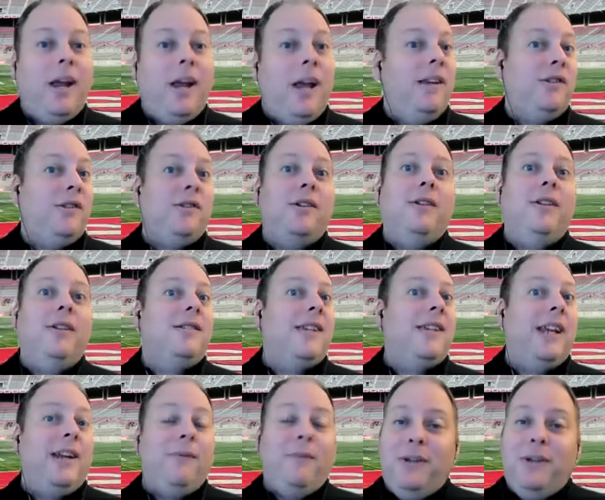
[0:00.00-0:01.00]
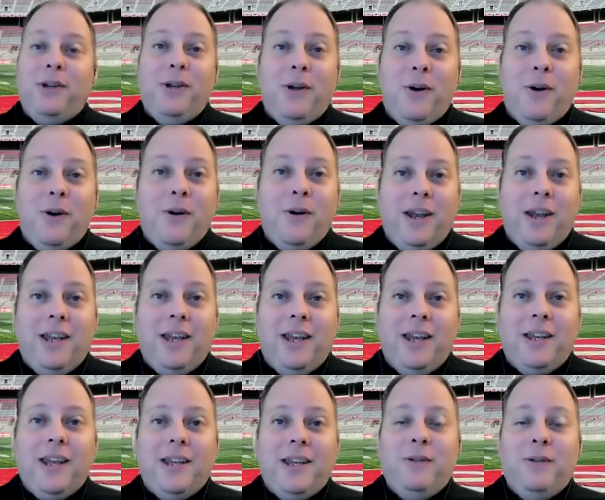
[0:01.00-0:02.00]
it sure looks like it. When you go in
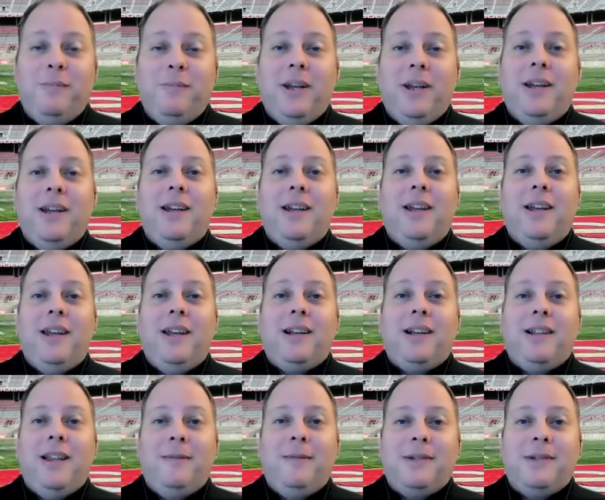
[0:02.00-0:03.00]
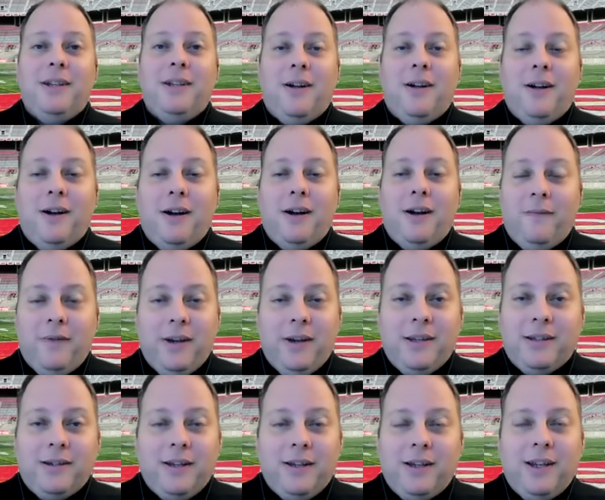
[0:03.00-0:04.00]
and, and you beat a, a Clemson
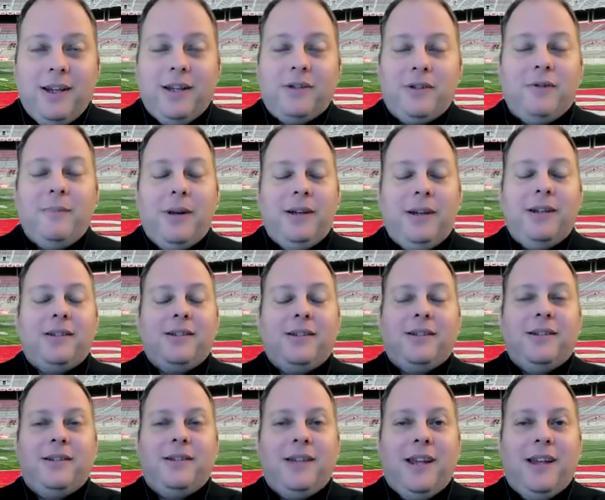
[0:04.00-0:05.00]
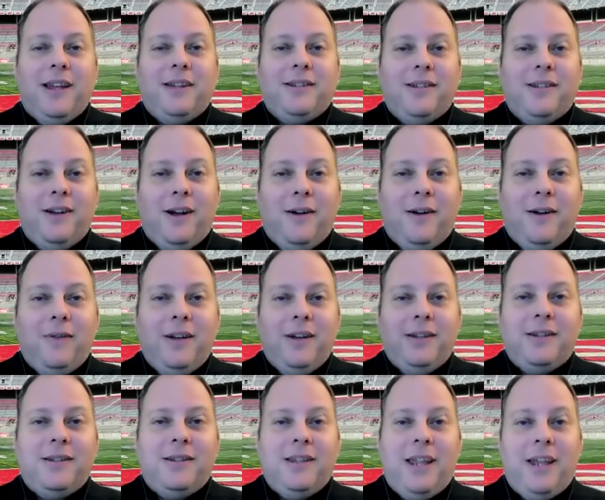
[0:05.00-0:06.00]
offense, a, a, tremendous, talented
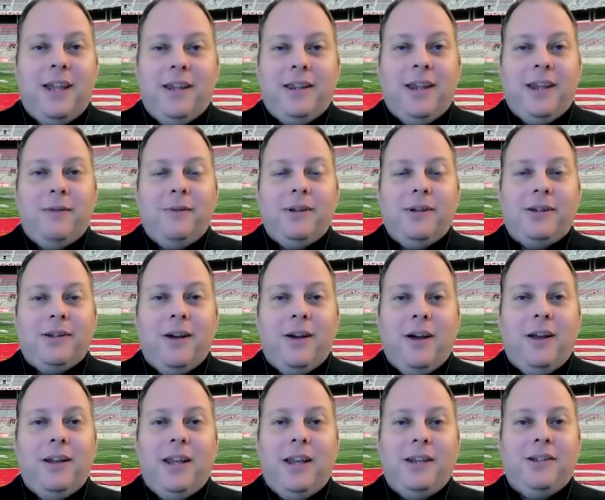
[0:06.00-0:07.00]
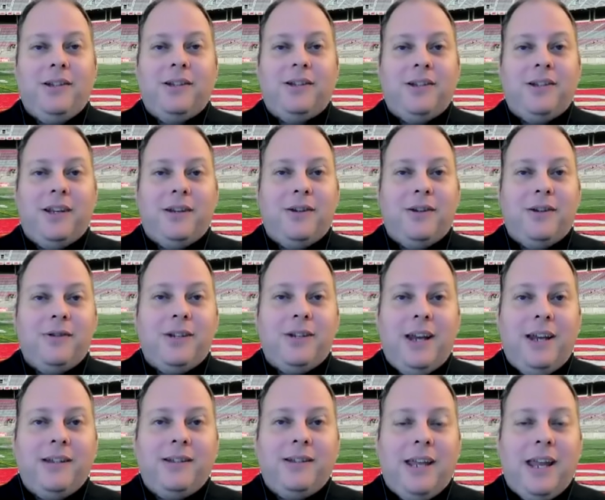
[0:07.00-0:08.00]
offense that, that we saw, and they just shut those
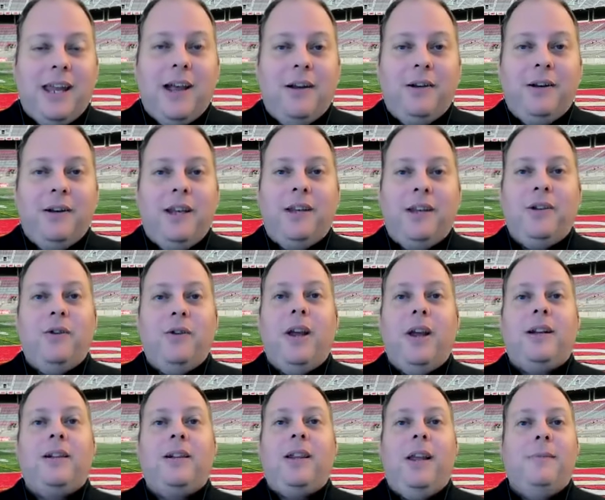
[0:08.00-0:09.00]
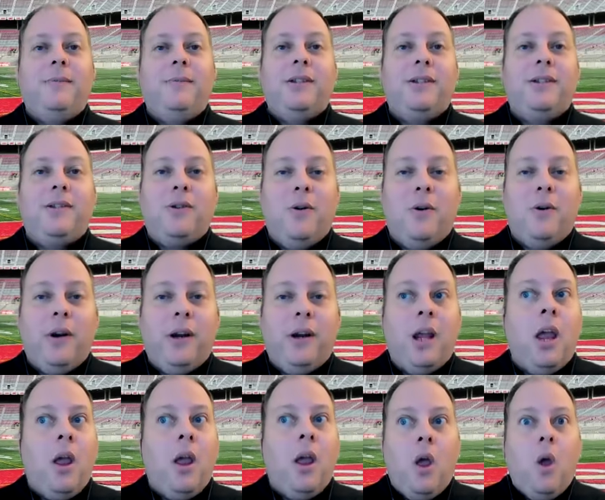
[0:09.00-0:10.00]
guys down. And then you had Clemson
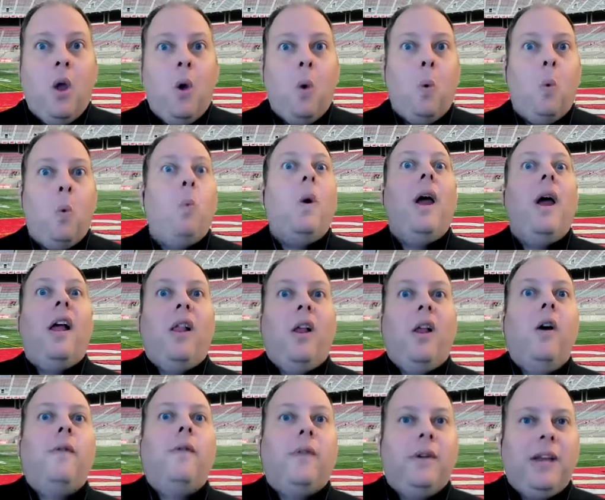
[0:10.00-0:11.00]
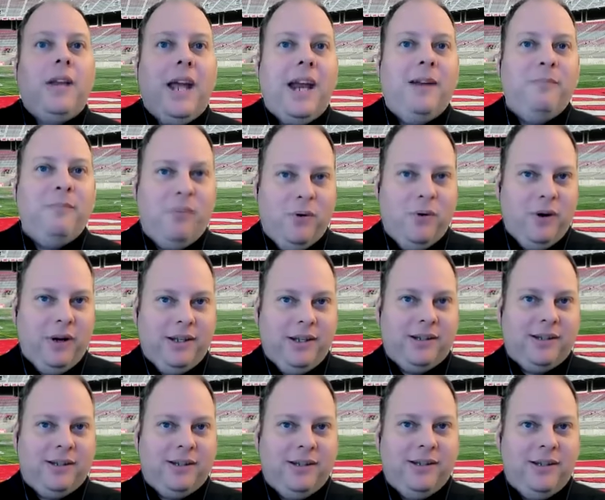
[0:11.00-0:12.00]
scoring well over nine
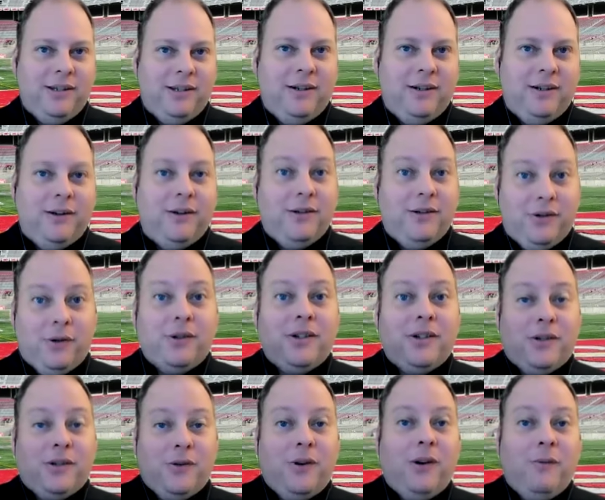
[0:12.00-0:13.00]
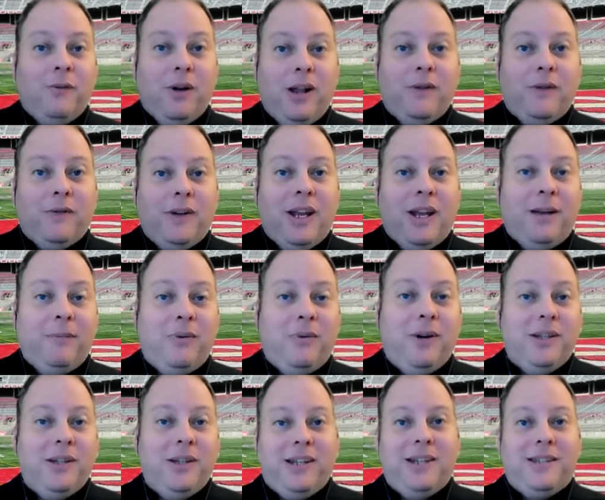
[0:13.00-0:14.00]
points or Georgia scoring well over nine
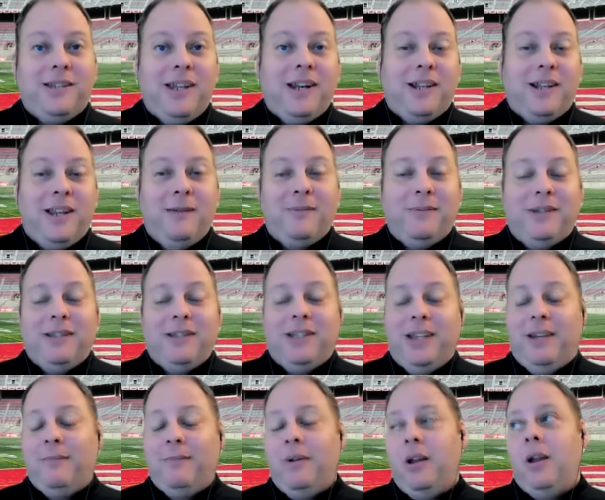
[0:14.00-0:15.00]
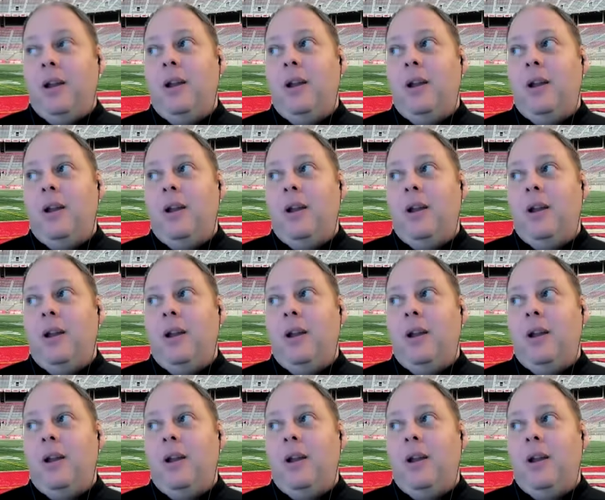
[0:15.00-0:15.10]
points against that Clemson team.